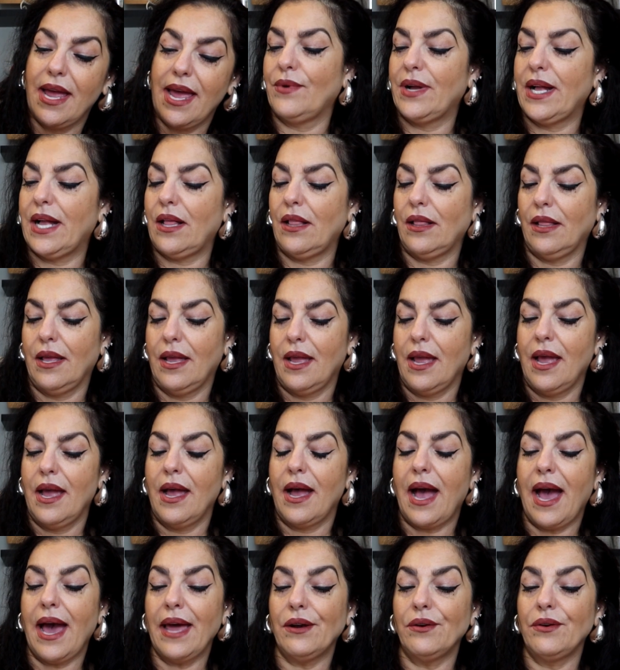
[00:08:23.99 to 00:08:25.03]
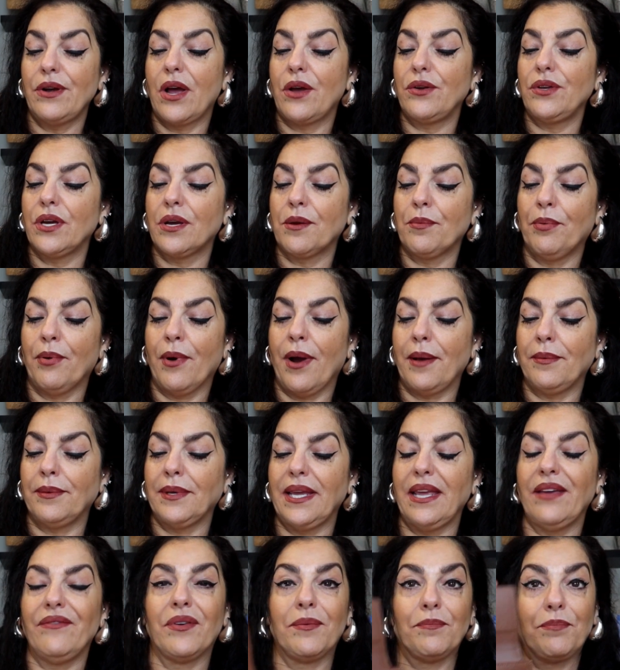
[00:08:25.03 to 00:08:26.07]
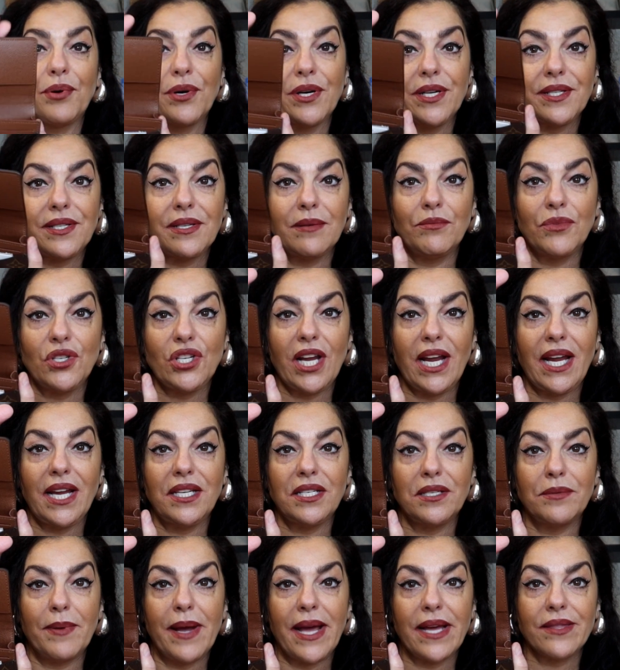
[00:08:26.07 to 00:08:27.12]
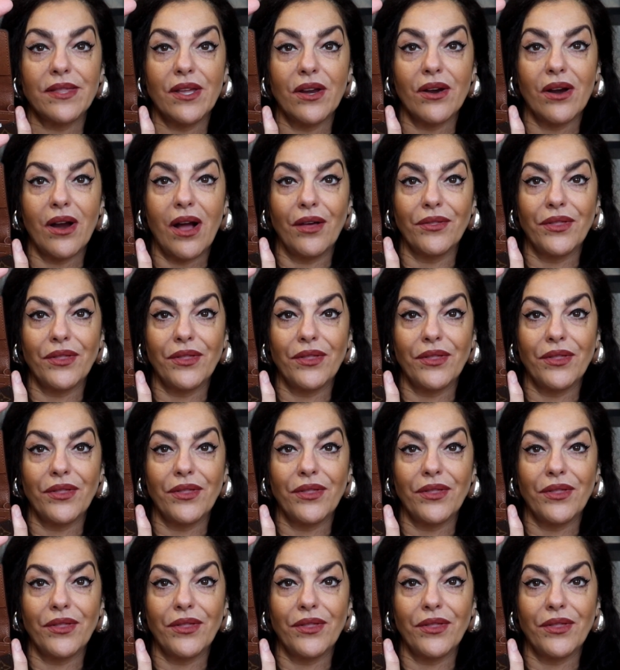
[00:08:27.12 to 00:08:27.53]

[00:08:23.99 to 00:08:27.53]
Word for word: Well, I don't know. You could probably even put some change back there,